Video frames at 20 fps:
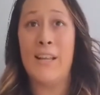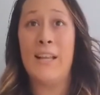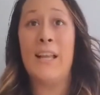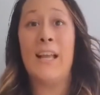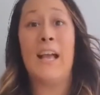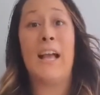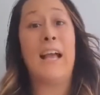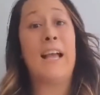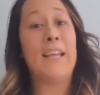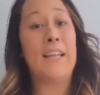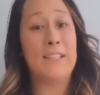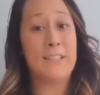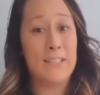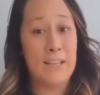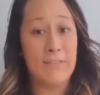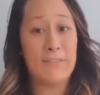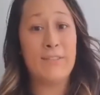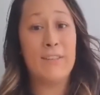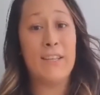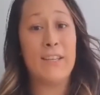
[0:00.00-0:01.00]
I
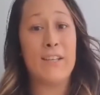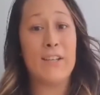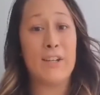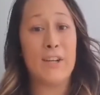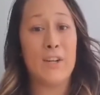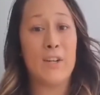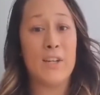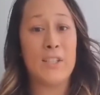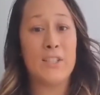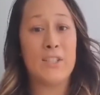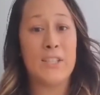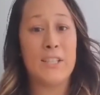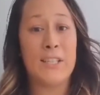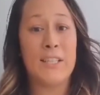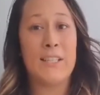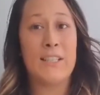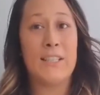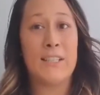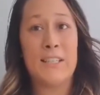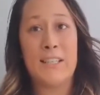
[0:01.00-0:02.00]
definitely encourage
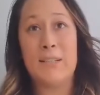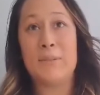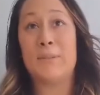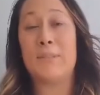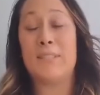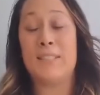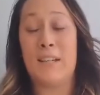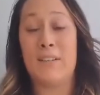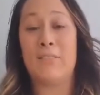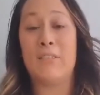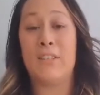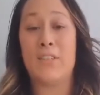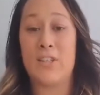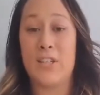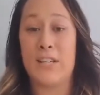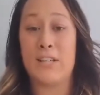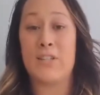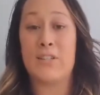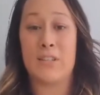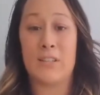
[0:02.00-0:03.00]
it. It will definitely
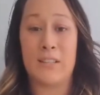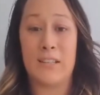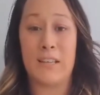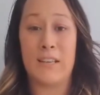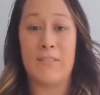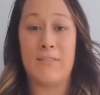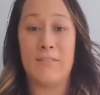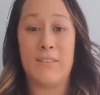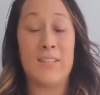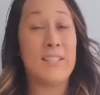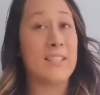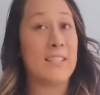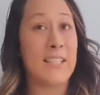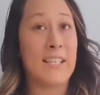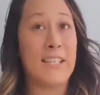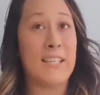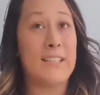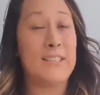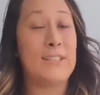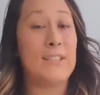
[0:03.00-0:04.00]
change your life. These
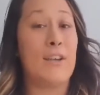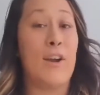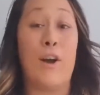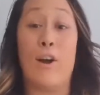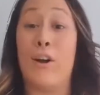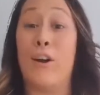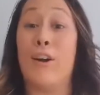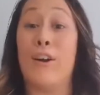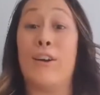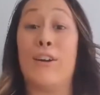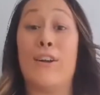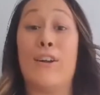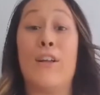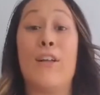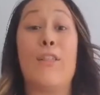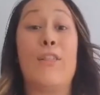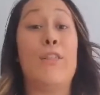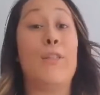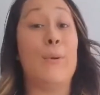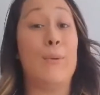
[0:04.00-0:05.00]
kids are
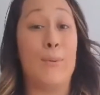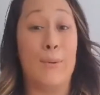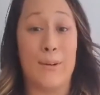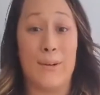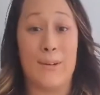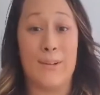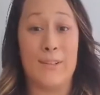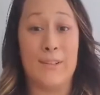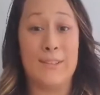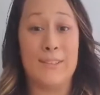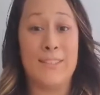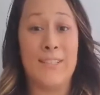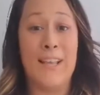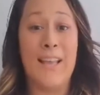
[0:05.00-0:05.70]
the world.